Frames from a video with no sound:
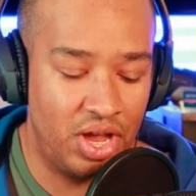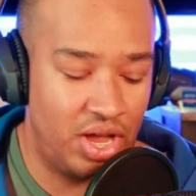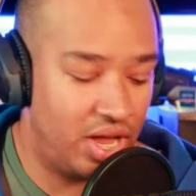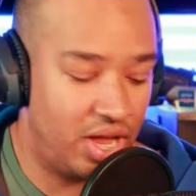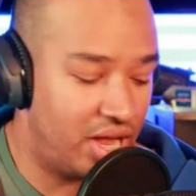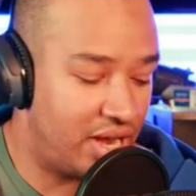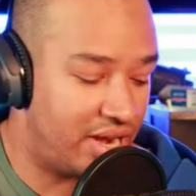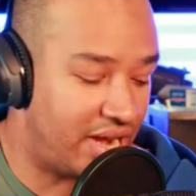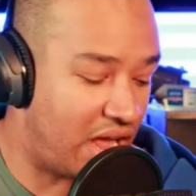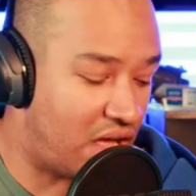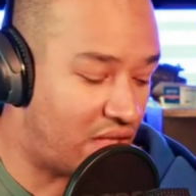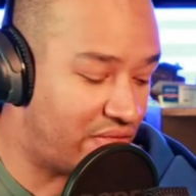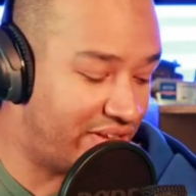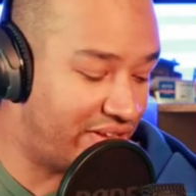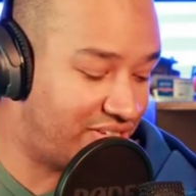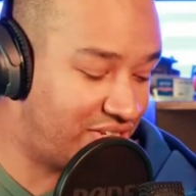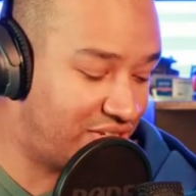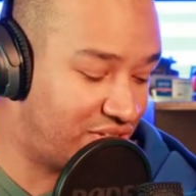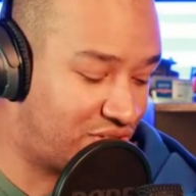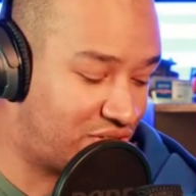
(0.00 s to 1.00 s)
Now, this
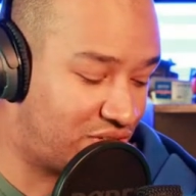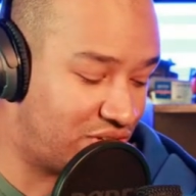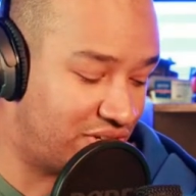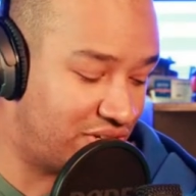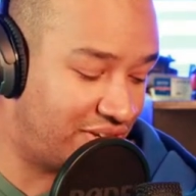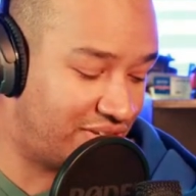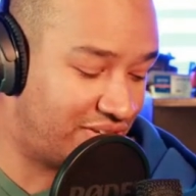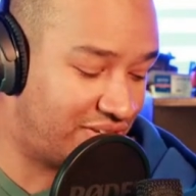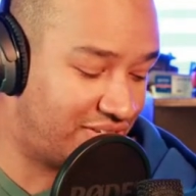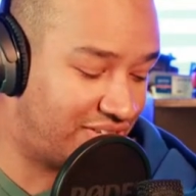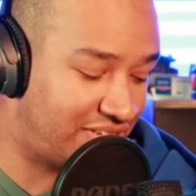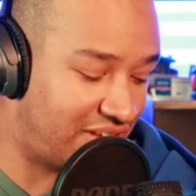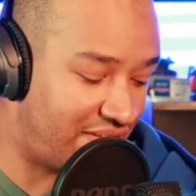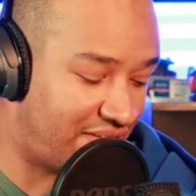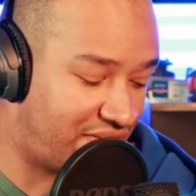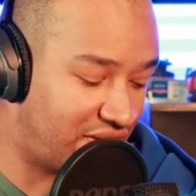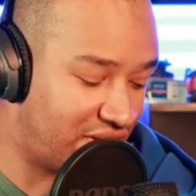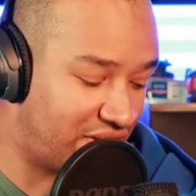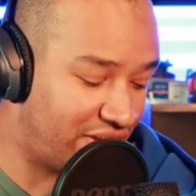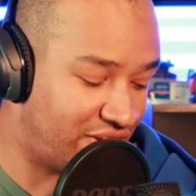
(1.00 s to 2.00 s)
is this is
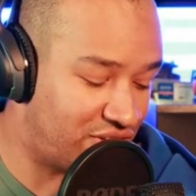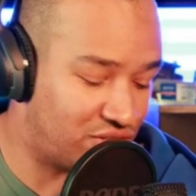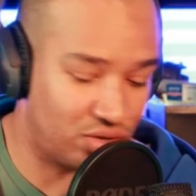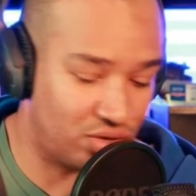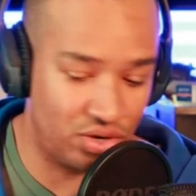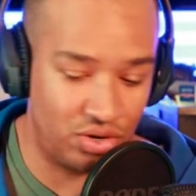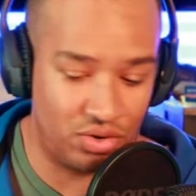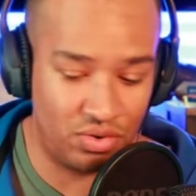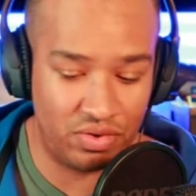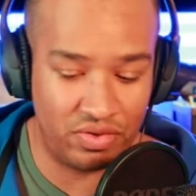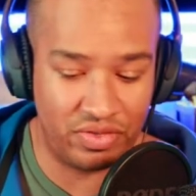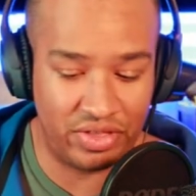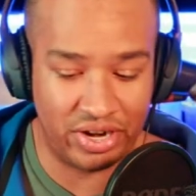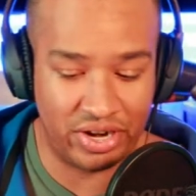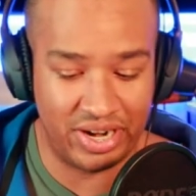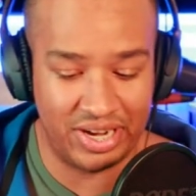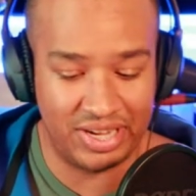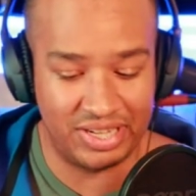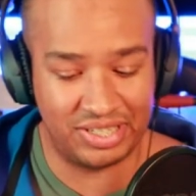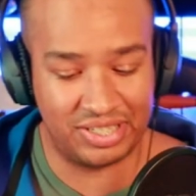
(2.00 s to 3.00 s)
definitely true. There
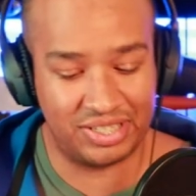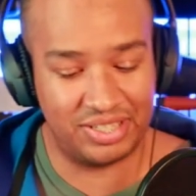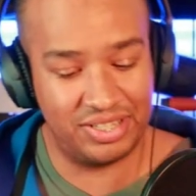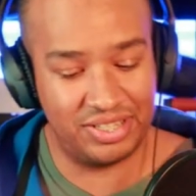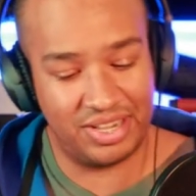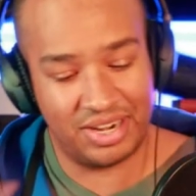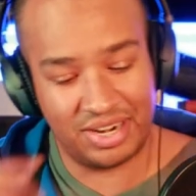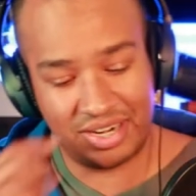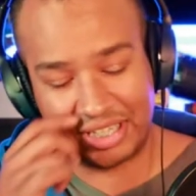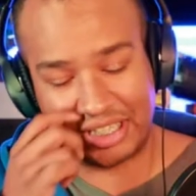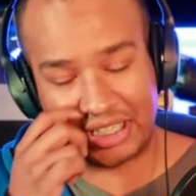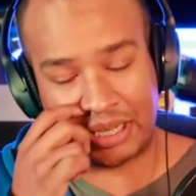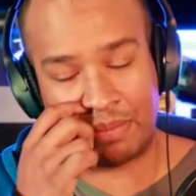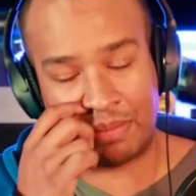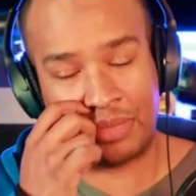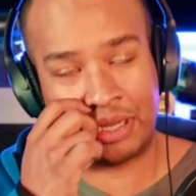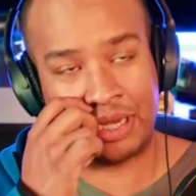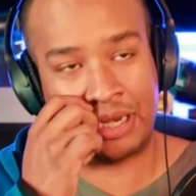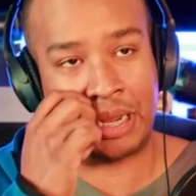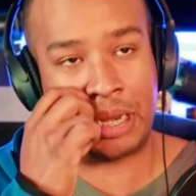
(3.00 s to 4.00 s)
is there is
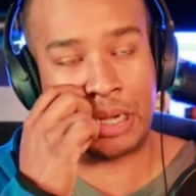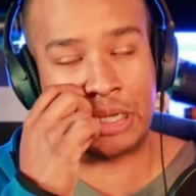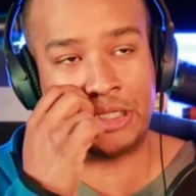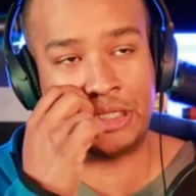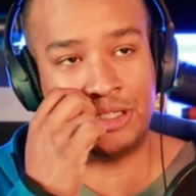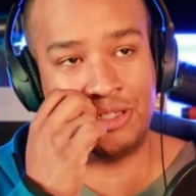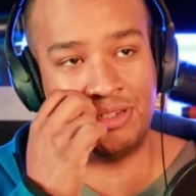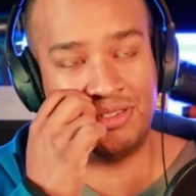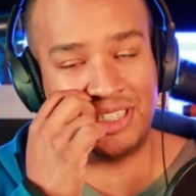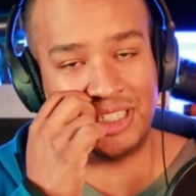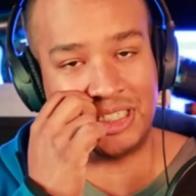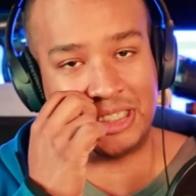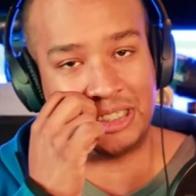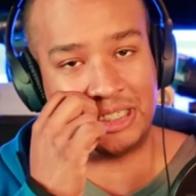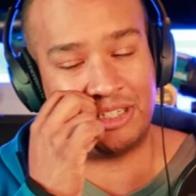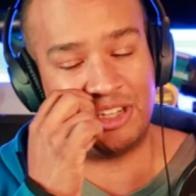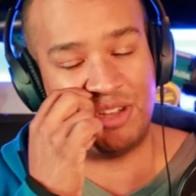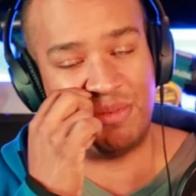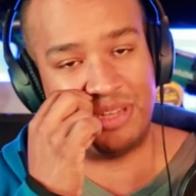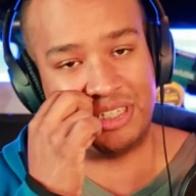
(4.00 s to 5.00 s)
something to to
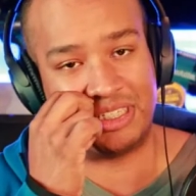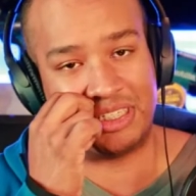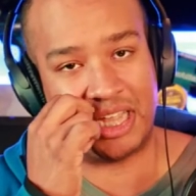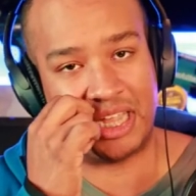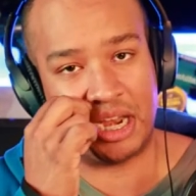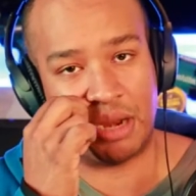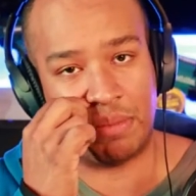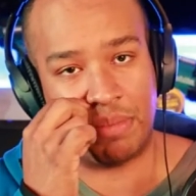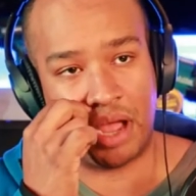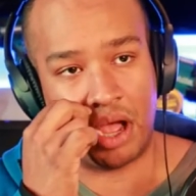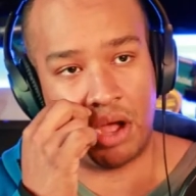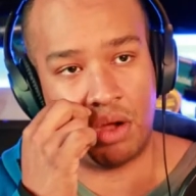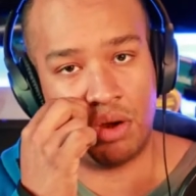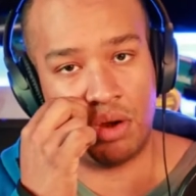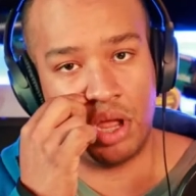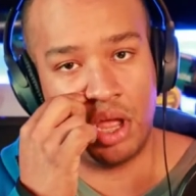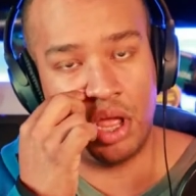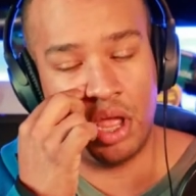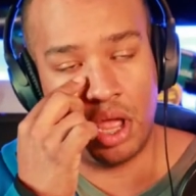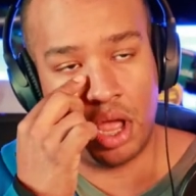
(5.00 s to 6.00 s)
be said about
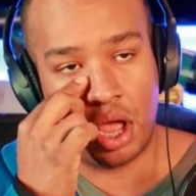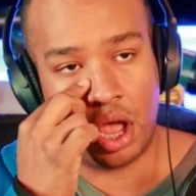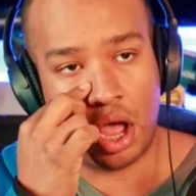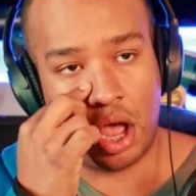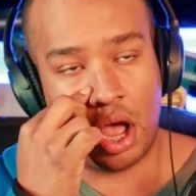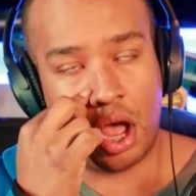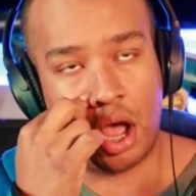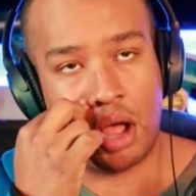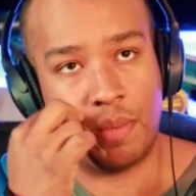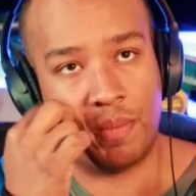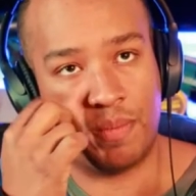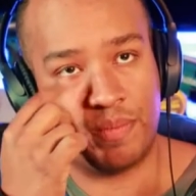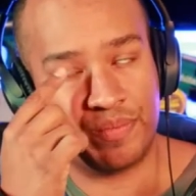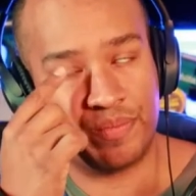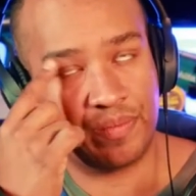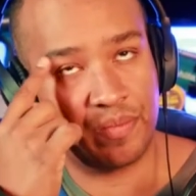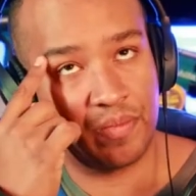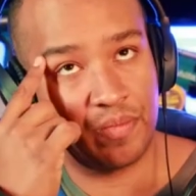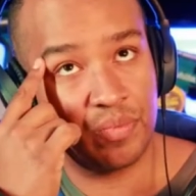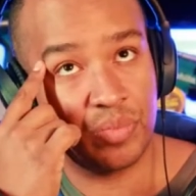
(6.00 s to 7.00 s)
um,
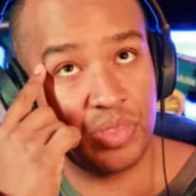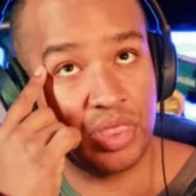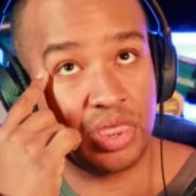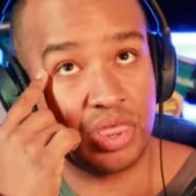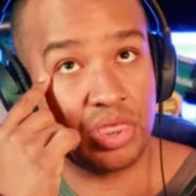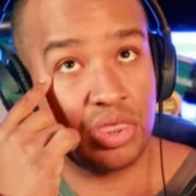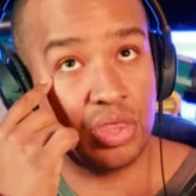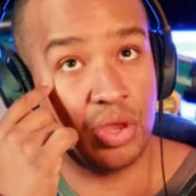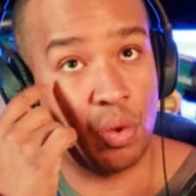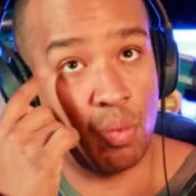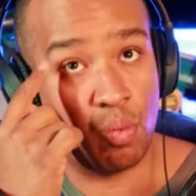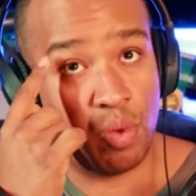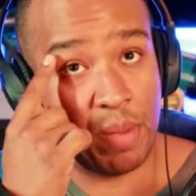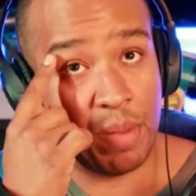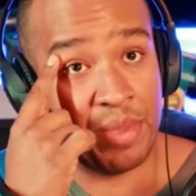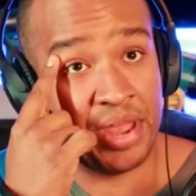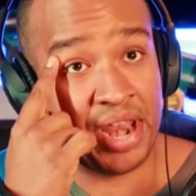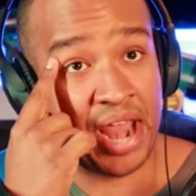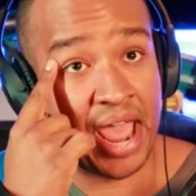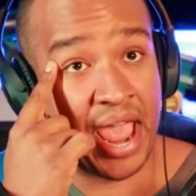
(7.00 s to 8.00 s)
women
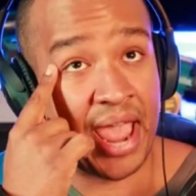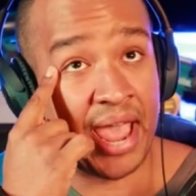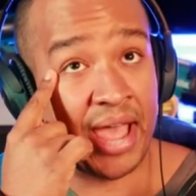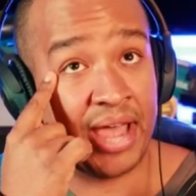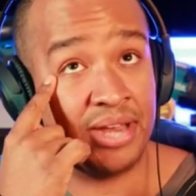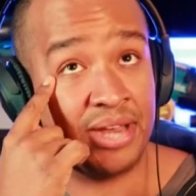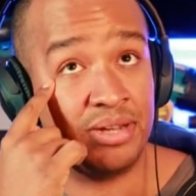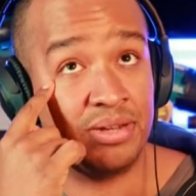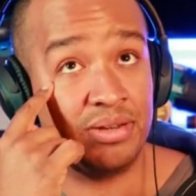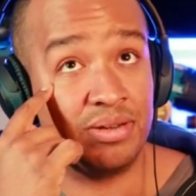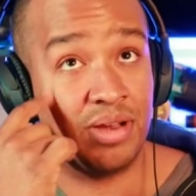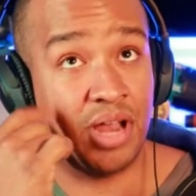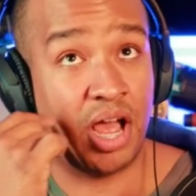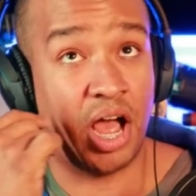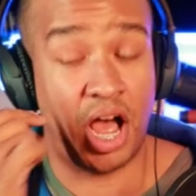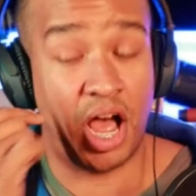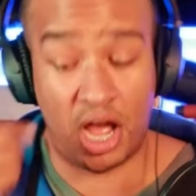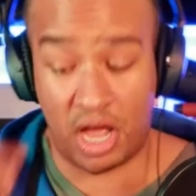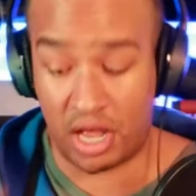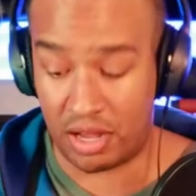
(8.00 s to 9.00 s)
and
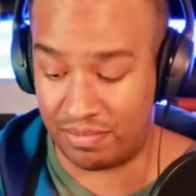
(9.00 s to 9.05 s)
uh,